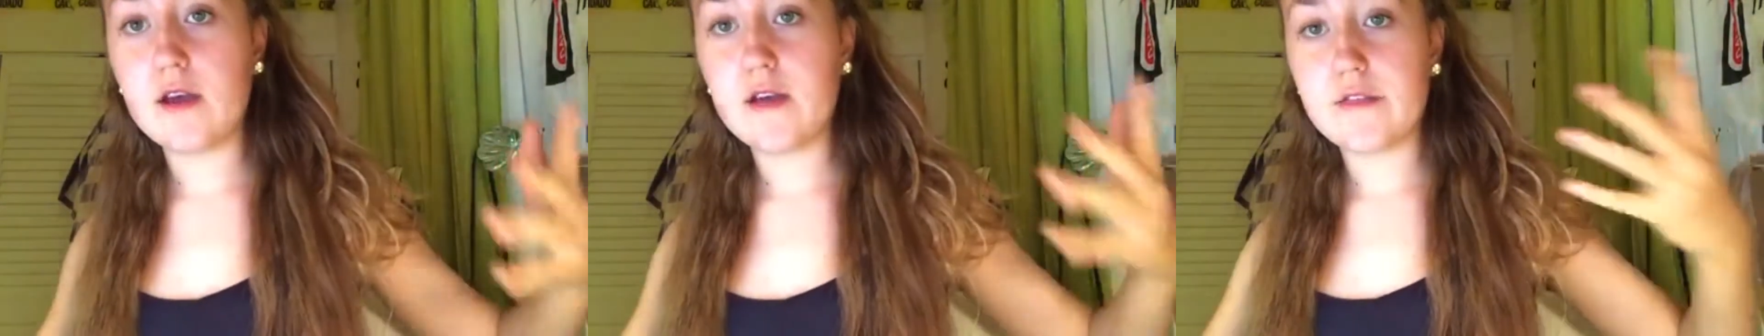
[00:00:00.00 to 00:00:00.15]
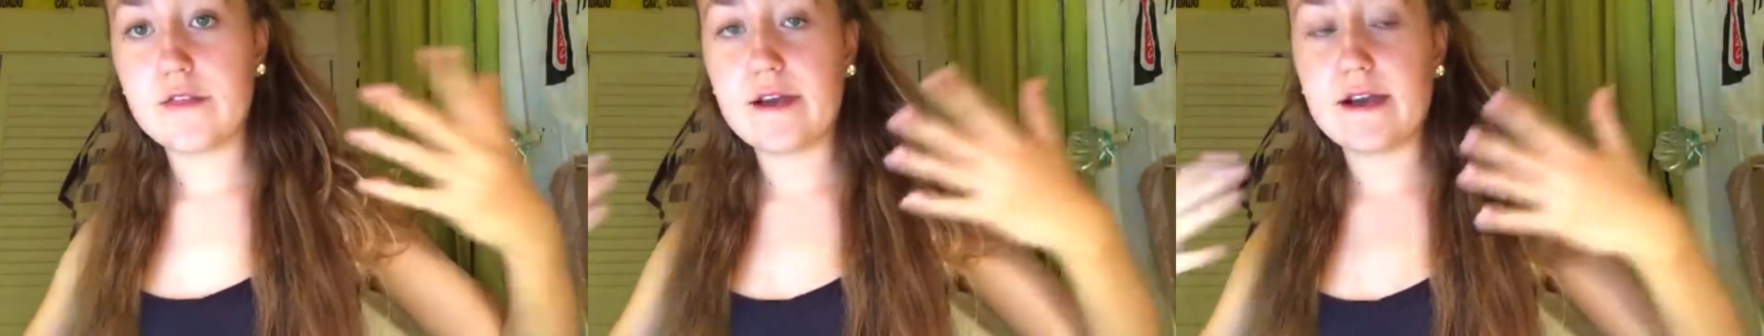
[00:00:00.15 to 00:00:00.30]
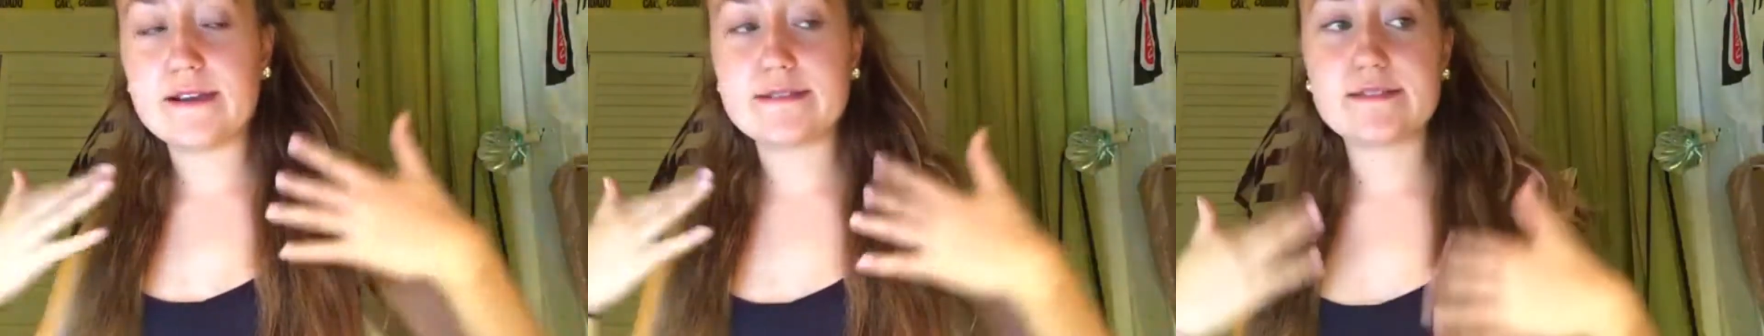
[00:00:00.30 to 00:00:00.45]

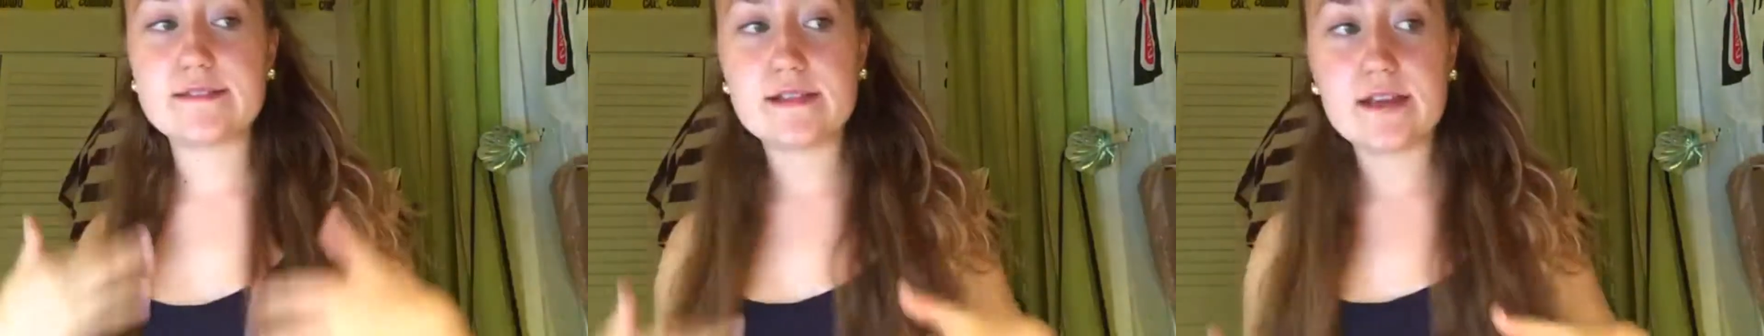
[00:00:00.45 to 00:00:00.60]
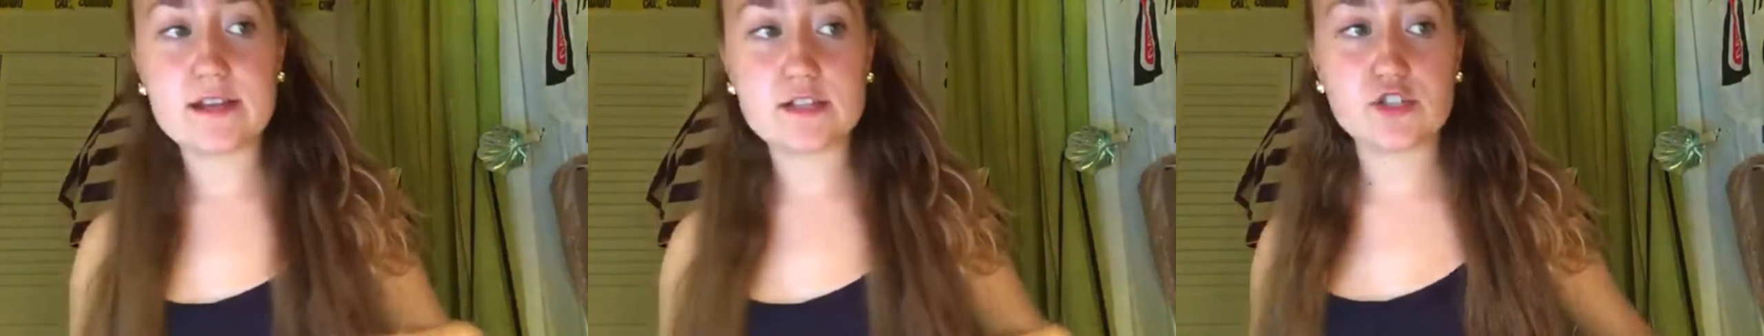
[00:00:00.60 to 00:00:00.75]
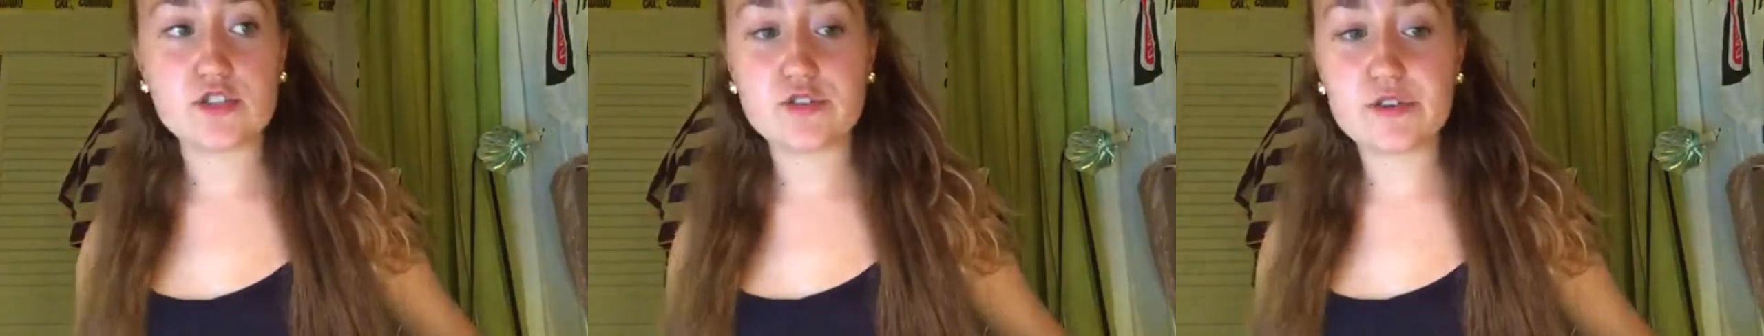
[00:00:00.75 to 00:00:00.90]
that's
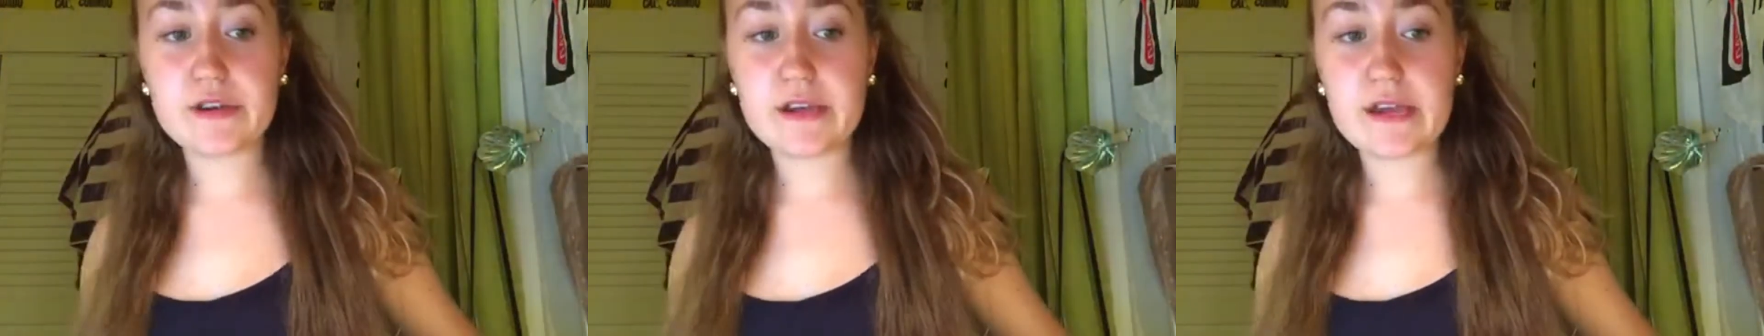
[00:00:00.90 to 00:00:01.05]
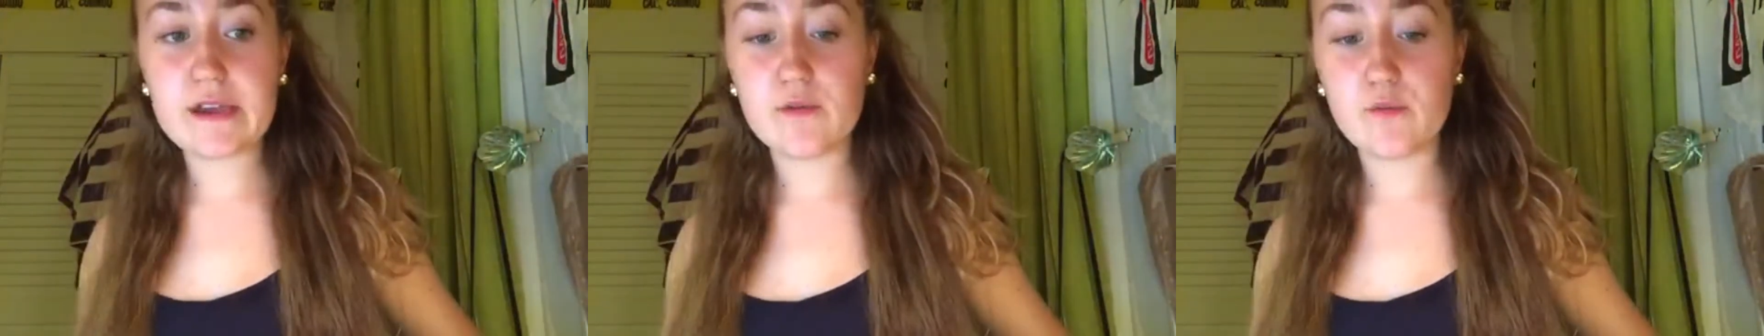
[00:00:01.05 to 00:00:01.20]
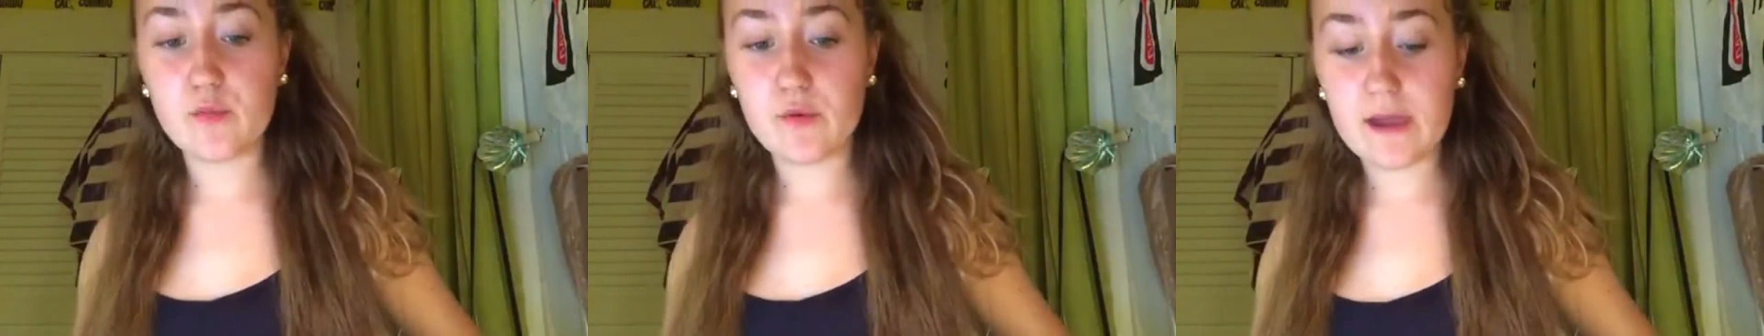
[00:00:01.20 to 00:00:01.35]

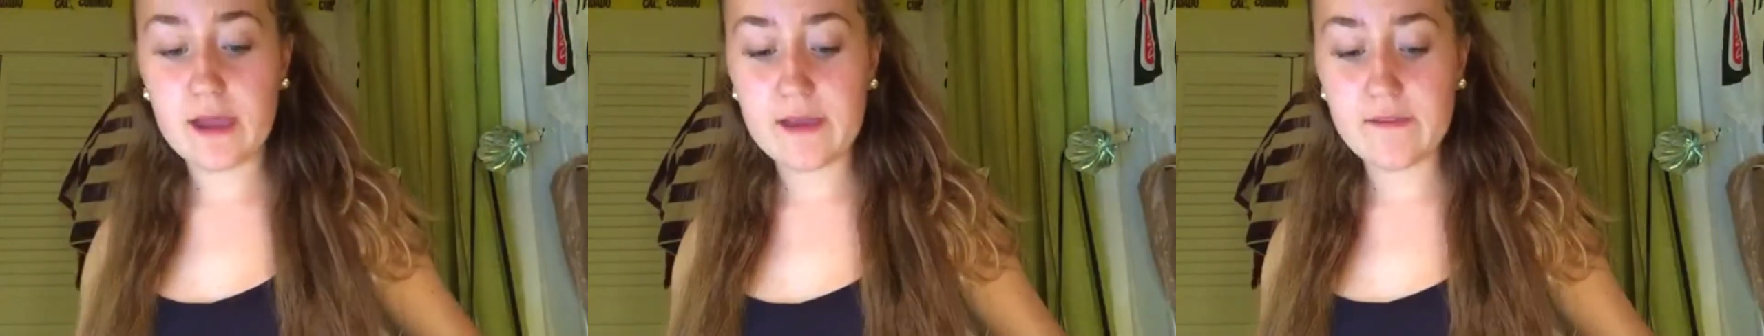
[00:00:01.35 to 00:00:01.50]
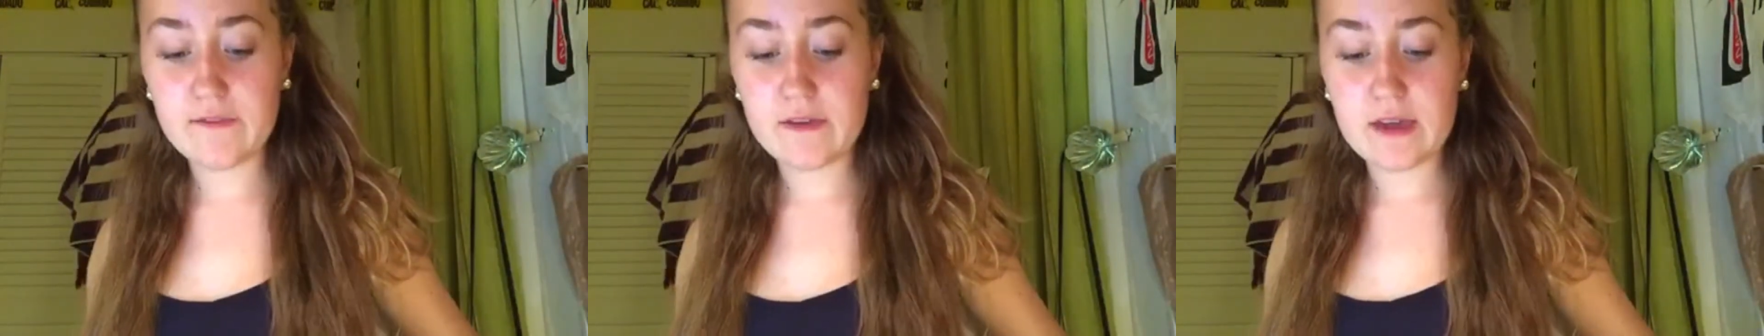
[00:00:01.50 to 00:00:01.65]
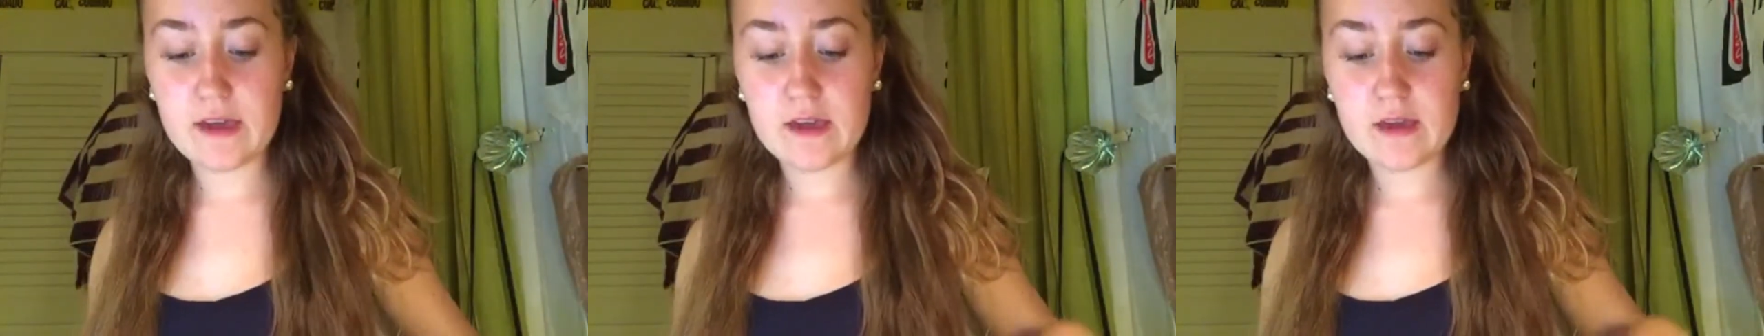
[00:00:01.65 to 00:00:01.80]
naturally
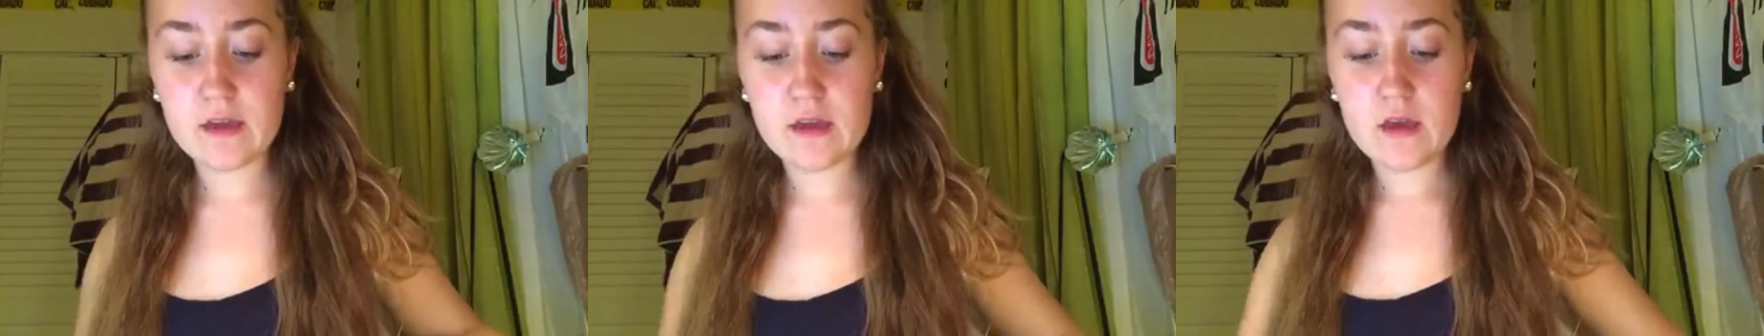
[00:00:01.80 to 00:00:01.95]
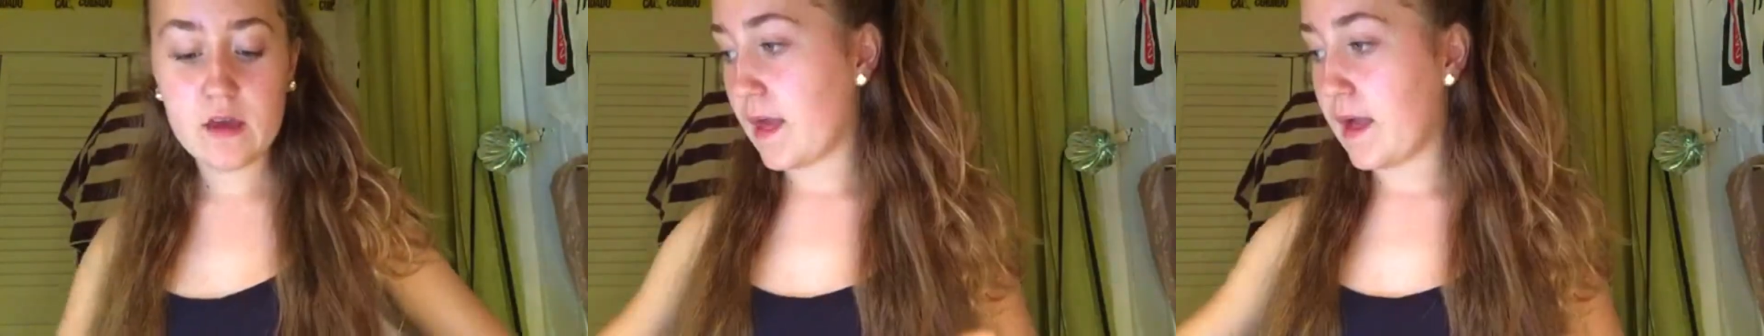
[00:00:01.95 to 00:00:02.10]
wavy.